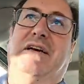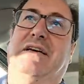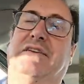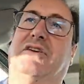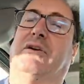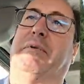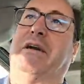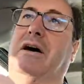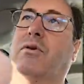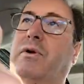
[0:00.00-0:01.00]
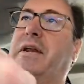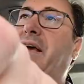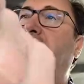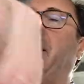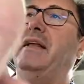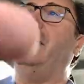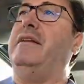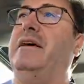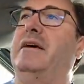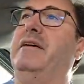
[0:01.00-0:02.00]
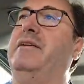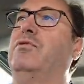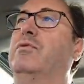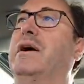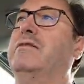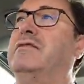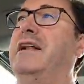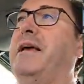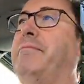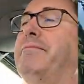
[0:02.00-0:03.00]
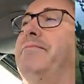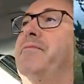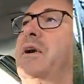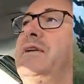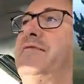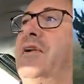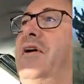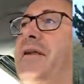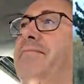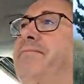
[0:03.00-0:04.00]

has got a big hole in it, then uh, you'll go to sleep while you're flying,